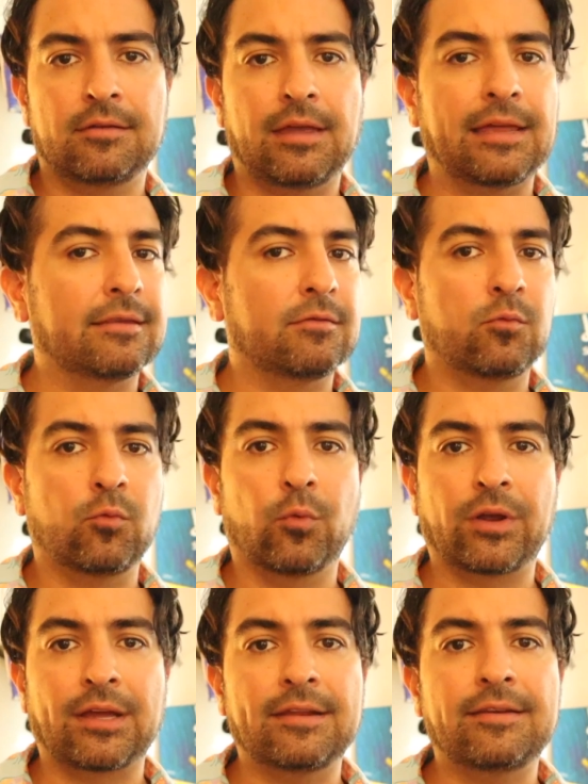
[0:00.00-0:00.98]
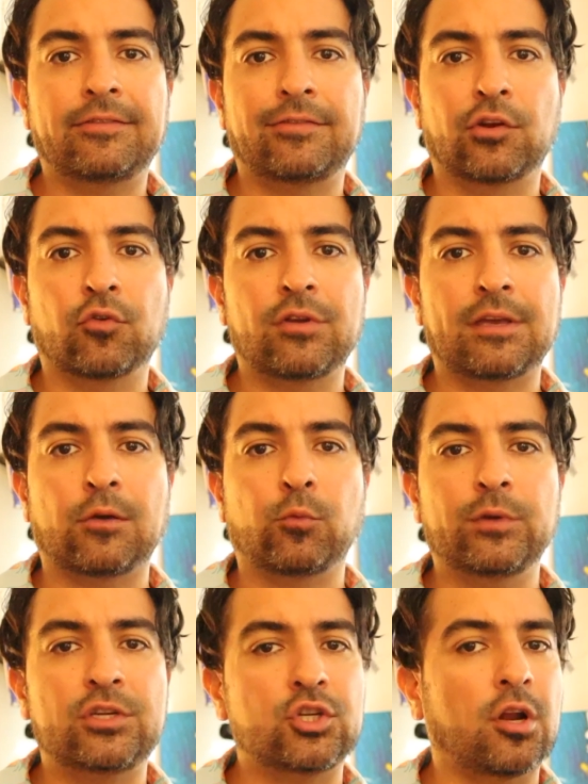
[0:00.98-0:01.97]
And we're going to disagree.
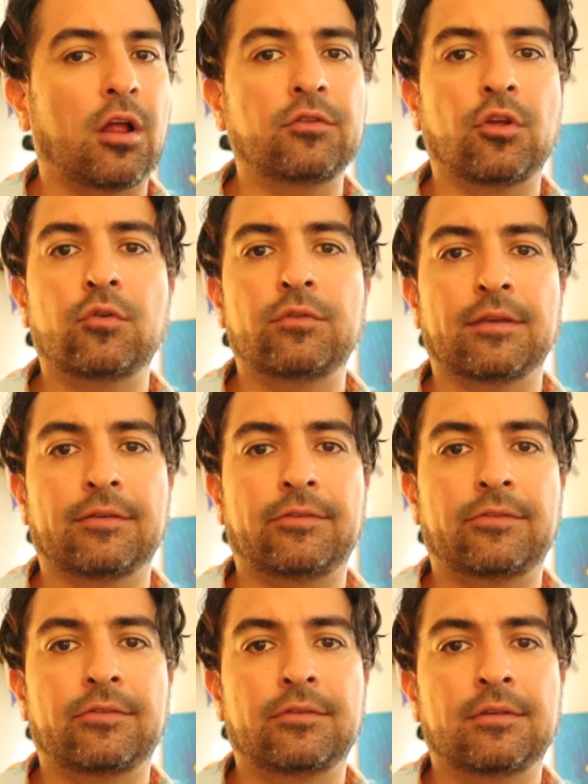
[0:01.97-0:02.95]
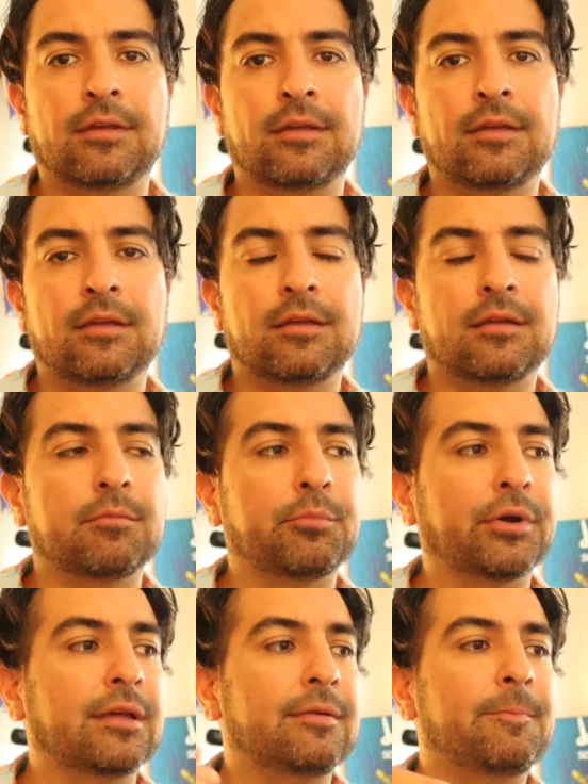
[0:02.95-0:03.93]
We should all know this.
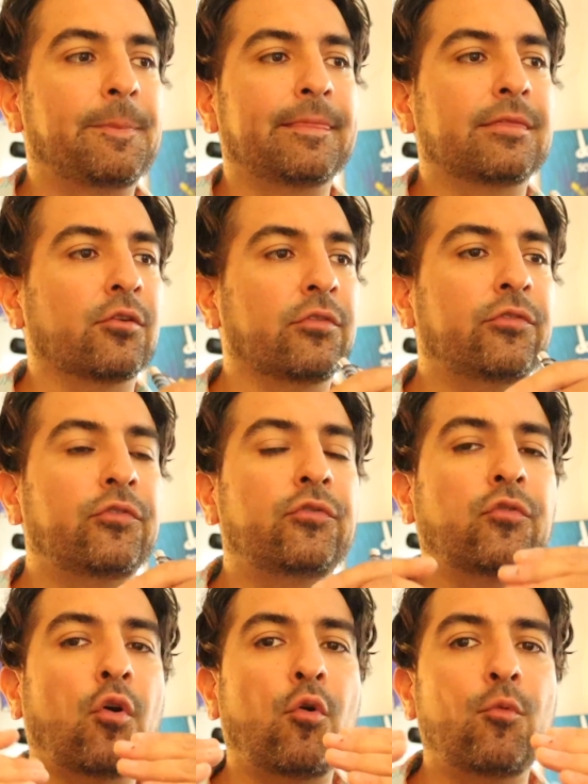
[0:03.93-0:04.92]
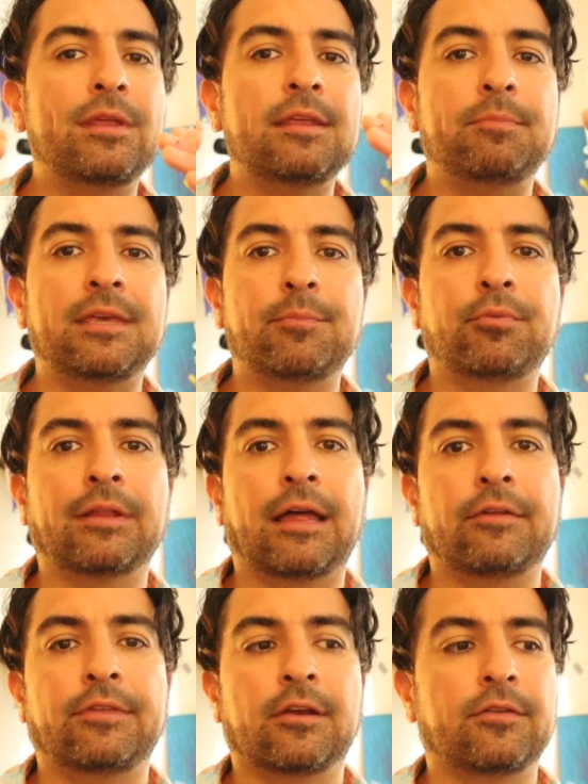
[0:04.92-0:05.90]
But there's so many people
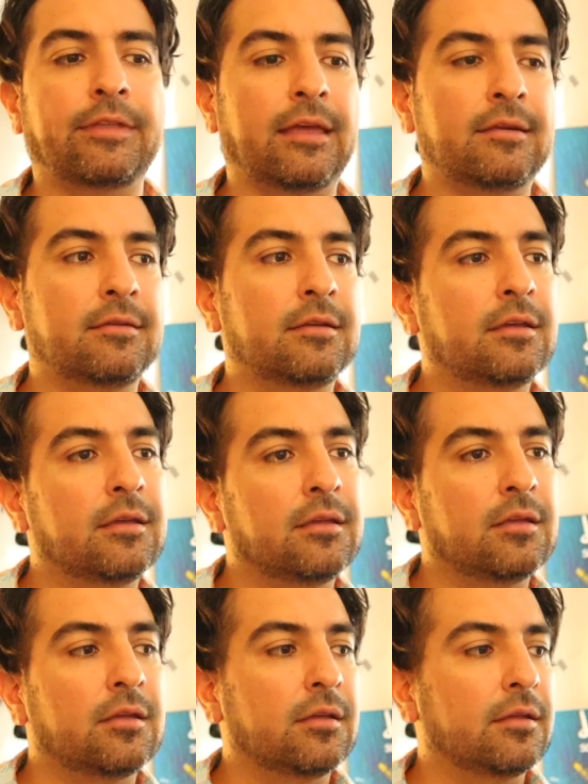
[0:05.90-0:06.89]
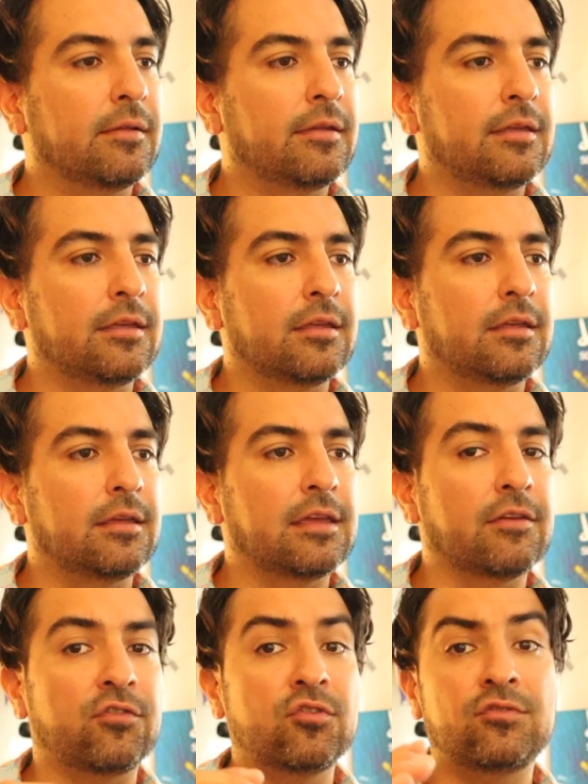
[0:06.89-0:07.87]
out there that
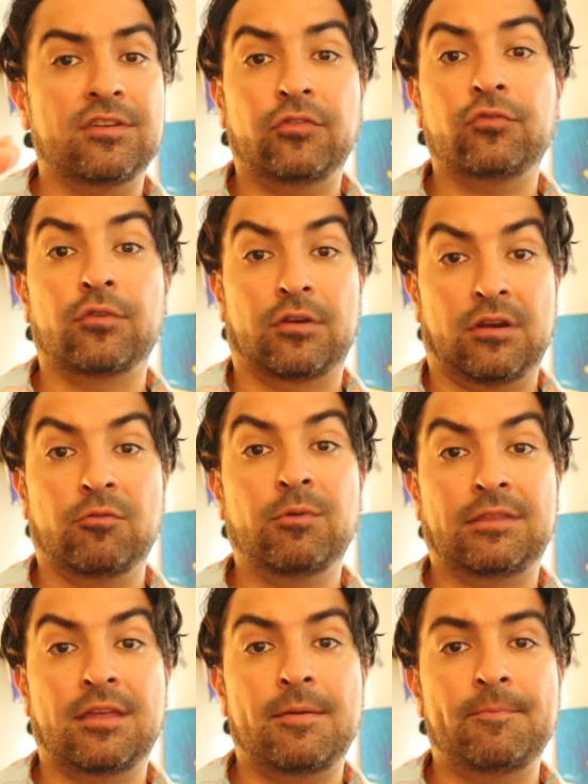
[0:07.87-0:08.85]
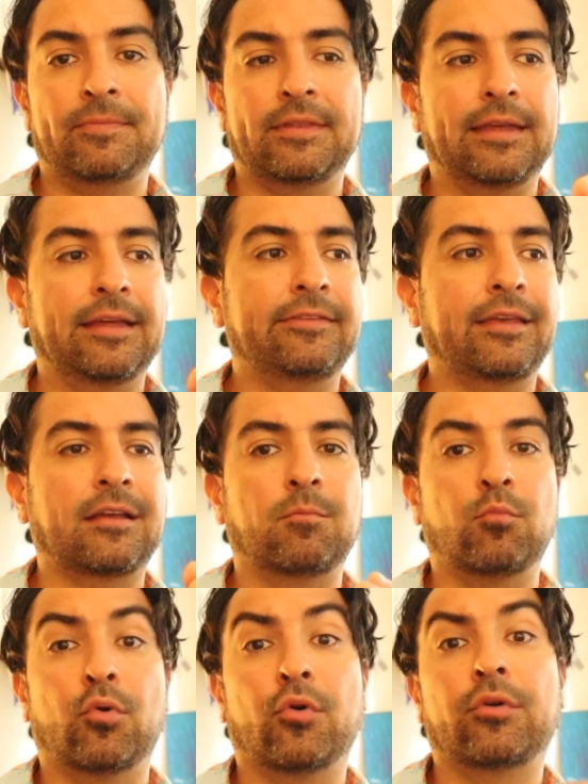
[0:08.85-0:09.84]
if you disagree with them, it's like a
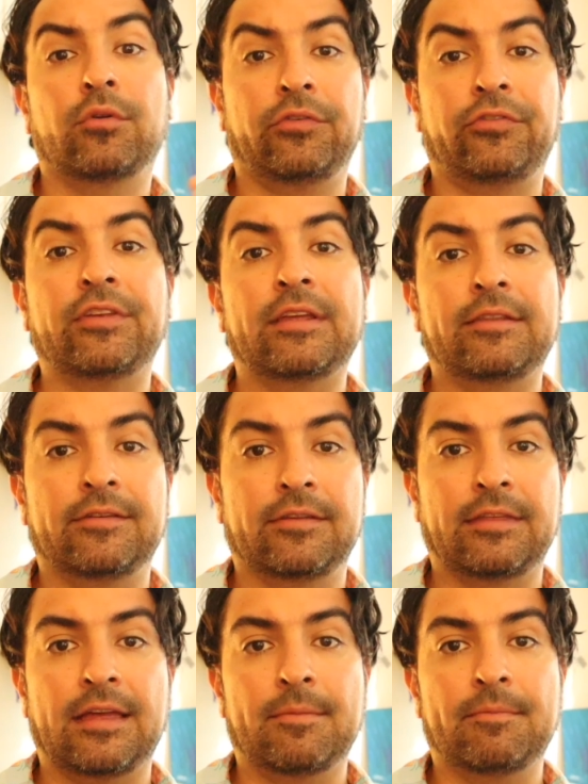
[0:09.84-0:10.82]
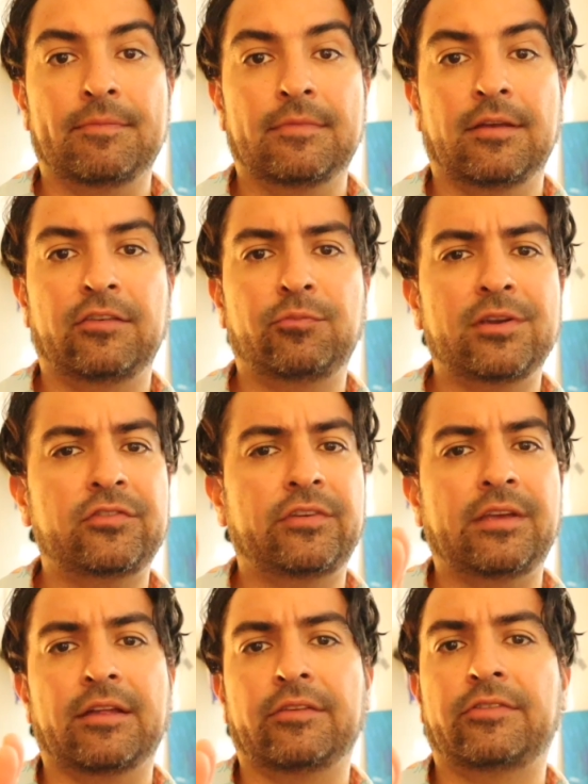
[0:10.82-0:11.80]
mortal sin to them,
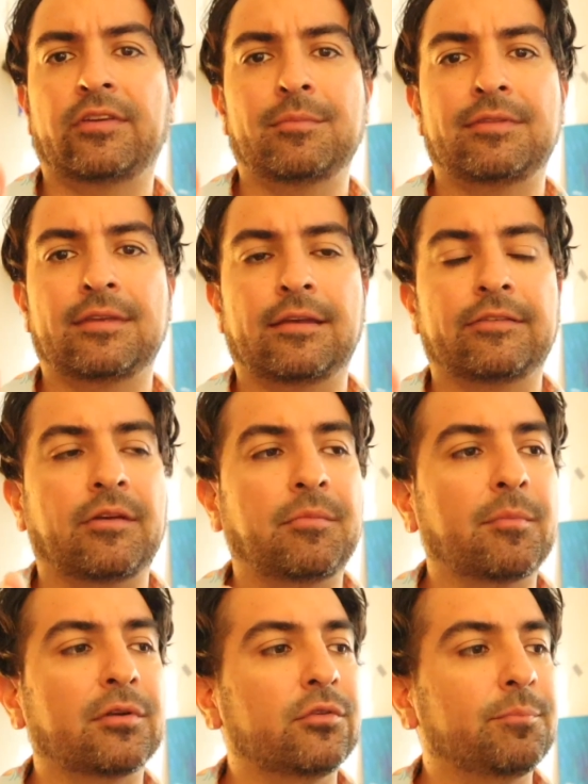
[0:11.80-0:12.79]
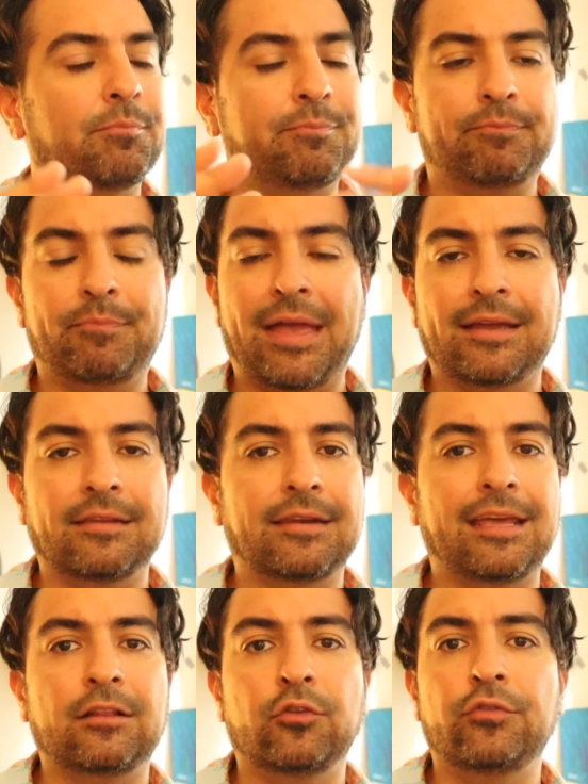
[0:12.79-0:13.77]
especially on some things. I remember back in the
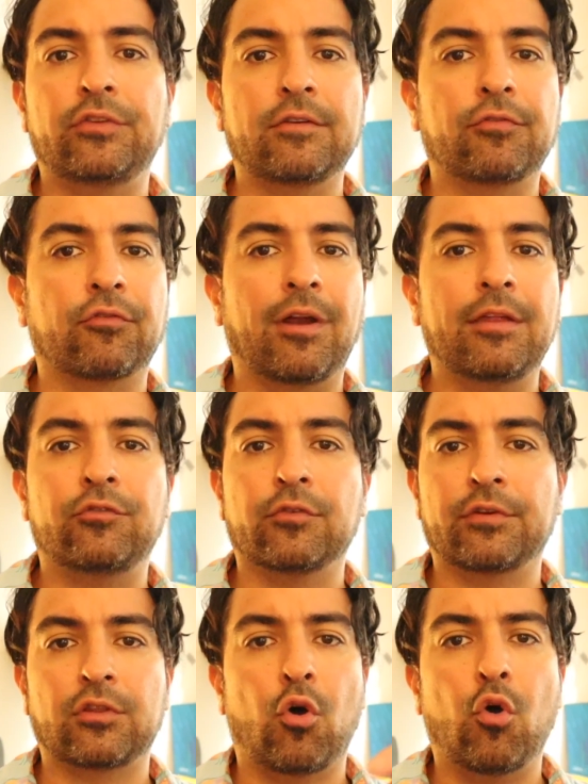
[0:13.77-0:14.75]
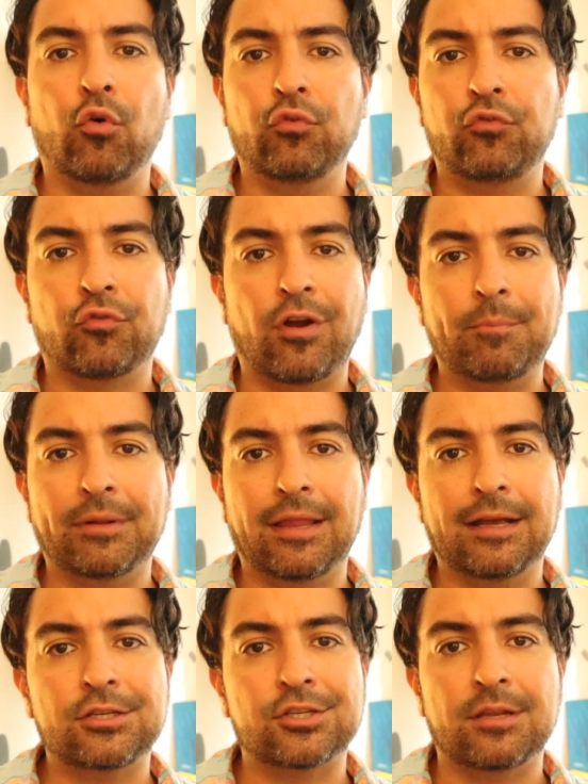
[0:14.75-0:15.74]
day losing friends over the whole Trump
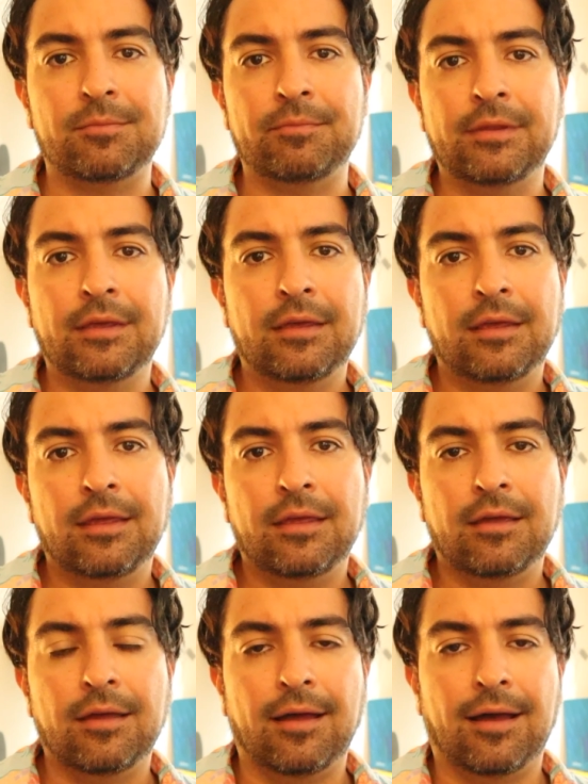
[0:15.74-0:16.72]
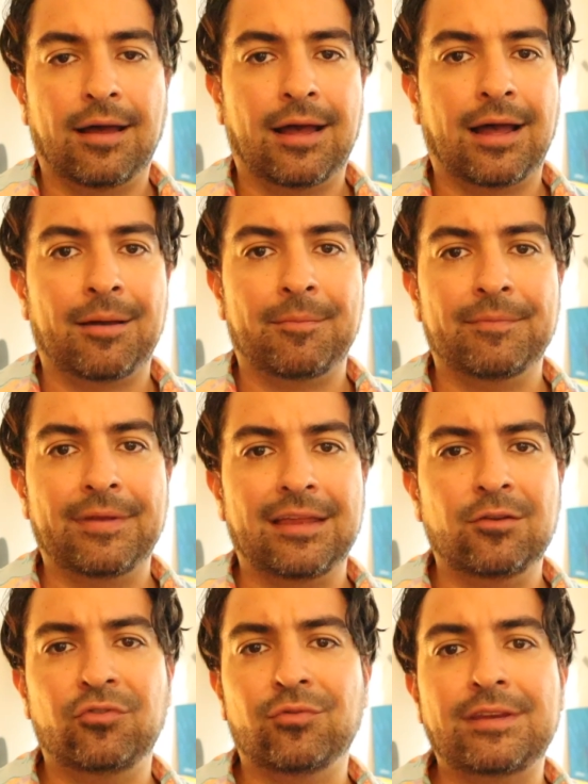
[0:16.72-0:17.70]
election, um,
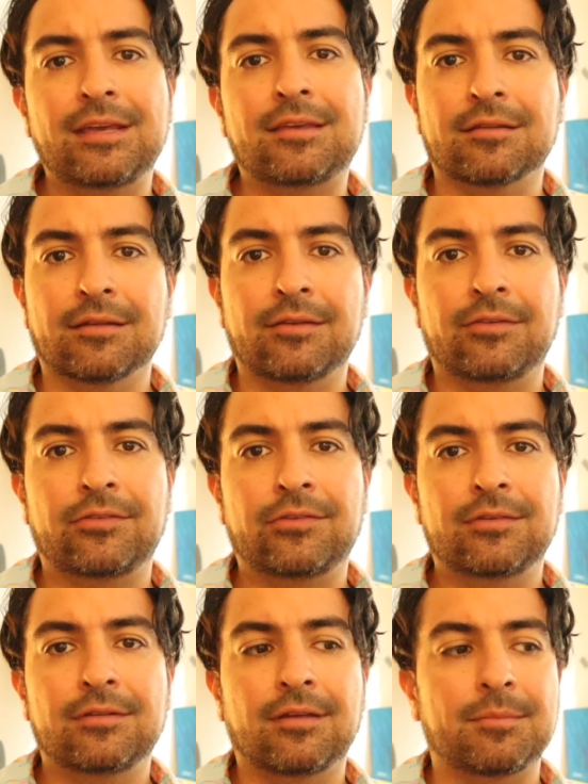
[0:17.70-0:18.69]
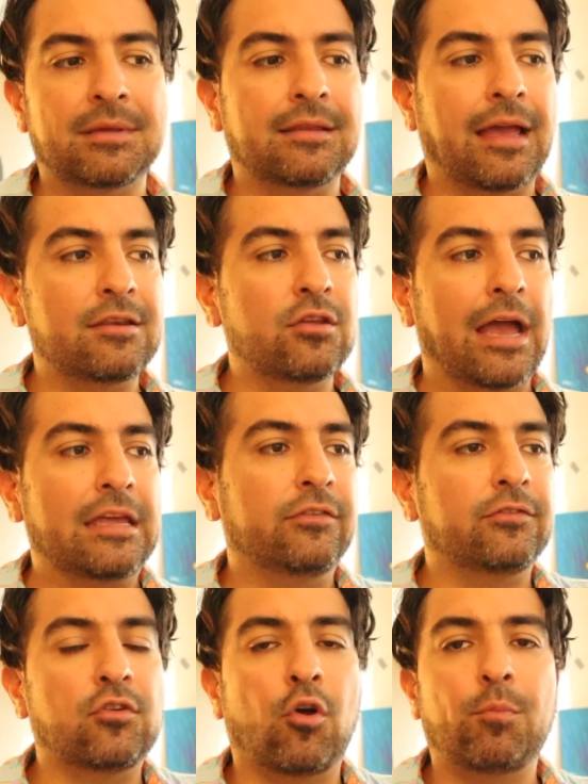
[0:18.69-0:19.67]
and it was ridiculous. I mean, I, I
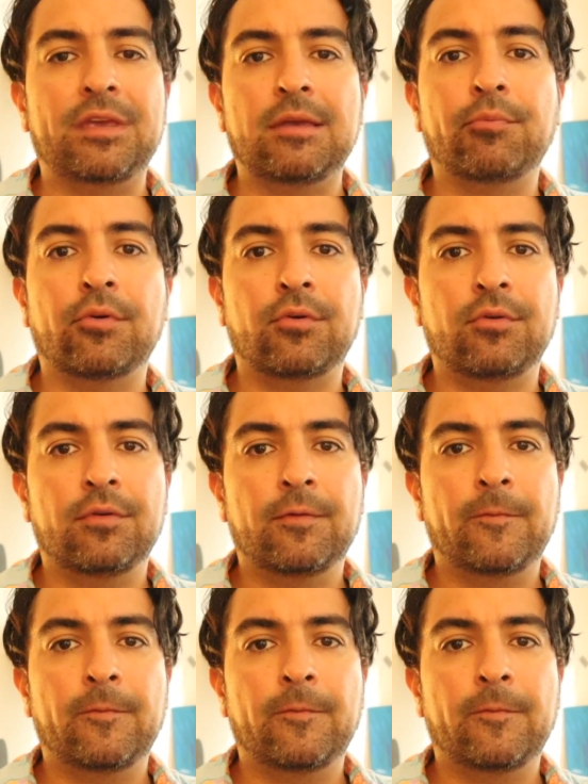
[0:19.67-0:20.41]
used to know people